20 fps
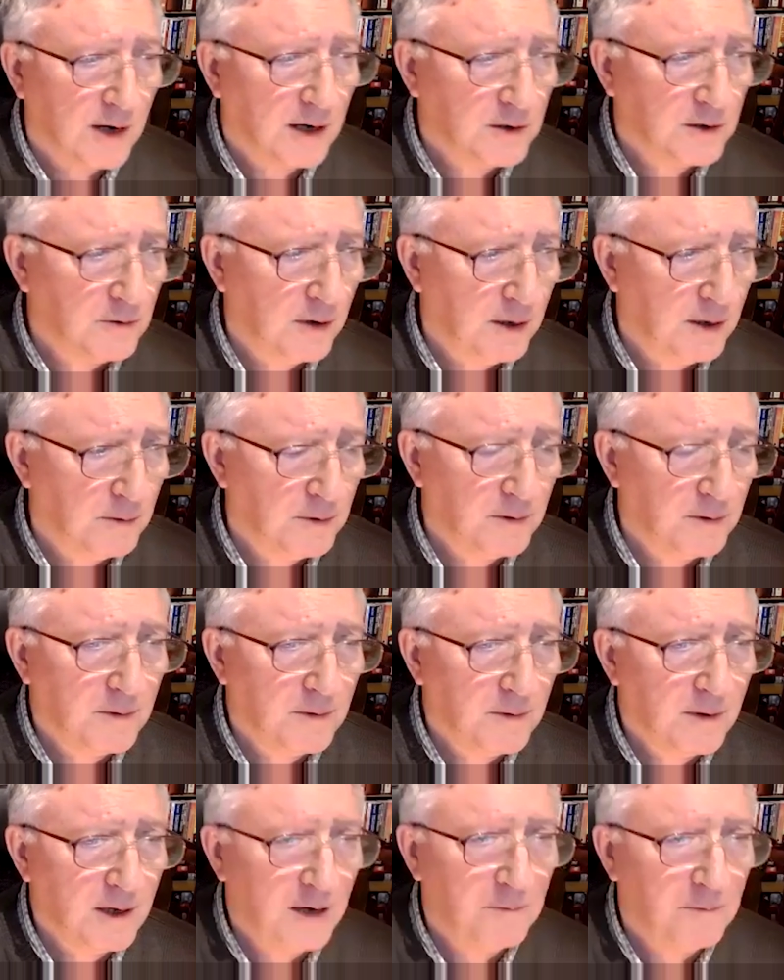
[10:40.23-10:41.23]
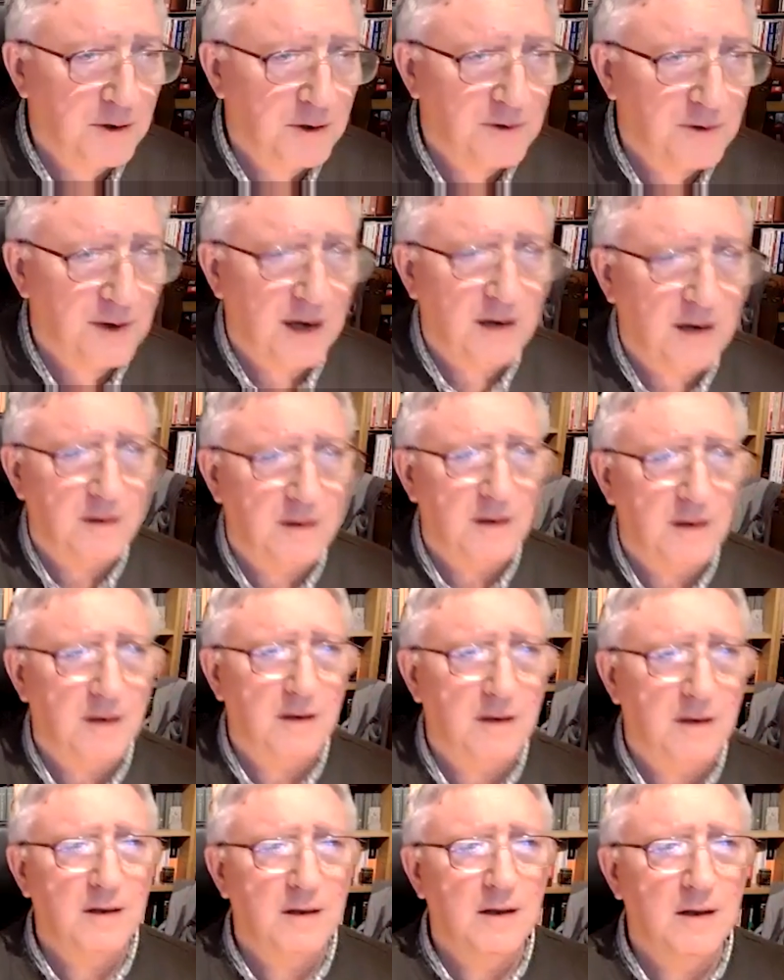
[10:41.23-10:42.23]
Actually, he, betrayed the
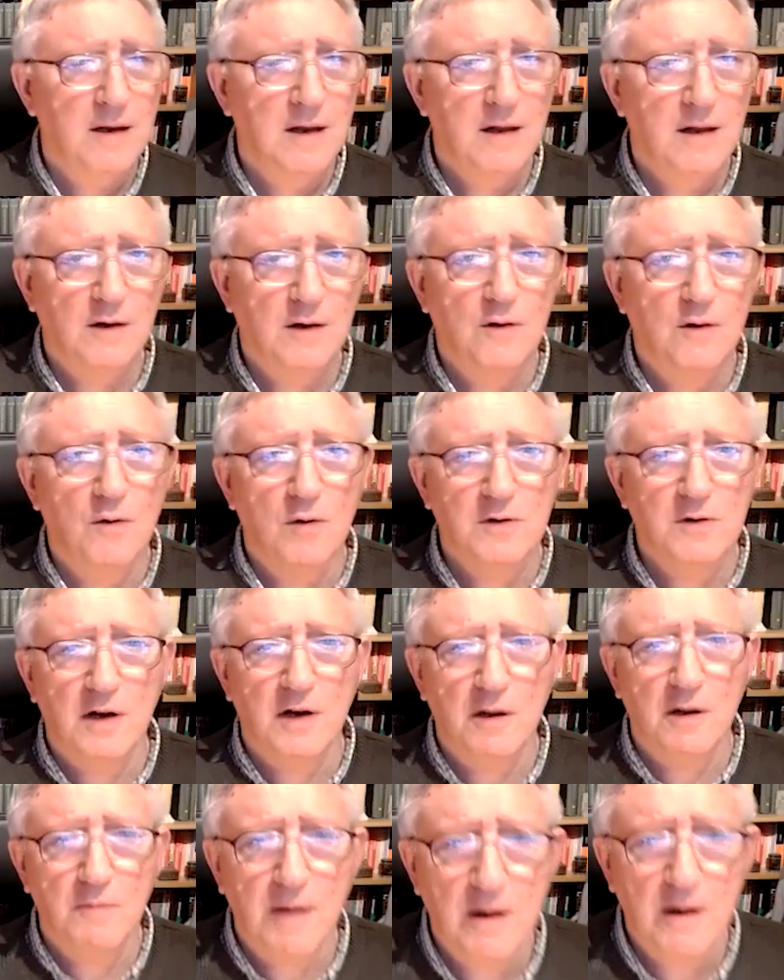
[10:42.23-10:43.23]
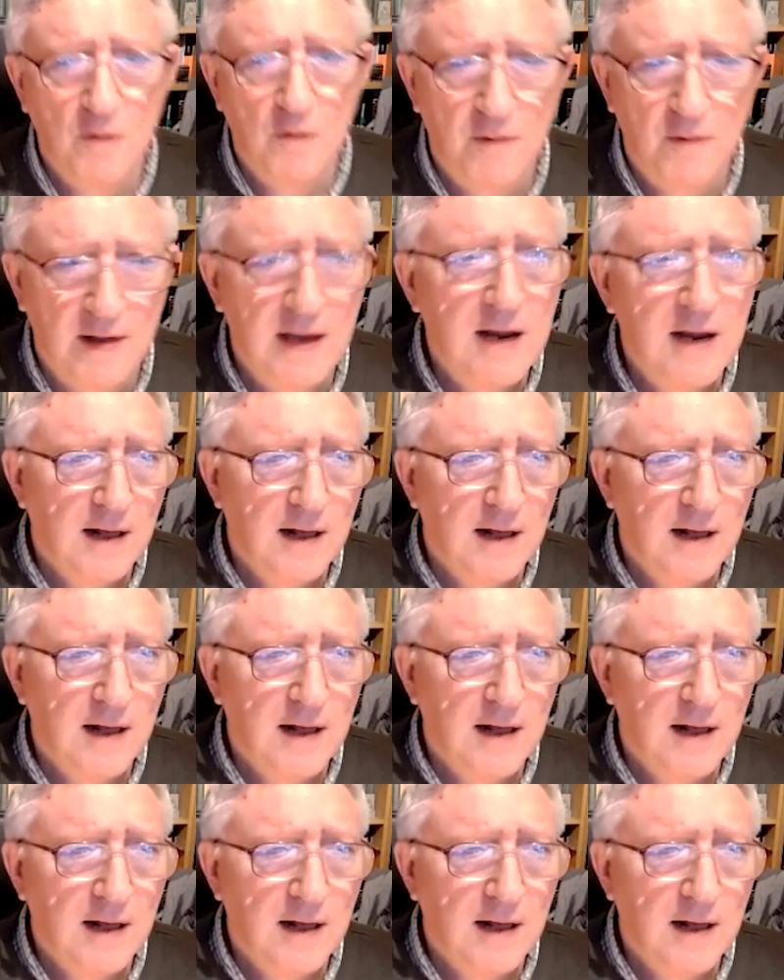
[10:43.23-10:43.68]
the cause and he went over.